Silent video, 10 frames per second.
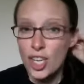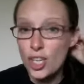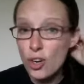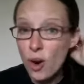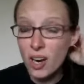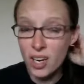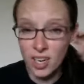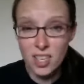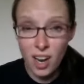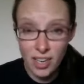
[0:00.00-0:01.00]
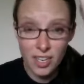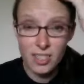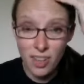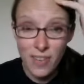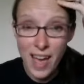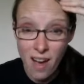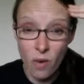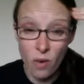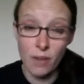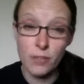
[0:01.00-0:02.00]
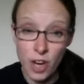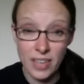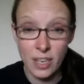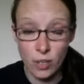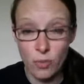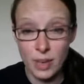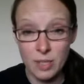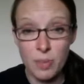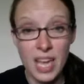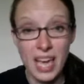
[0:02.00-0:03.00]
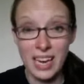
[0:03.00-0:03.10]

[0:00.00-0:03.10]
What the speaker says: you are gonna talk yourself out of trying that new recipe,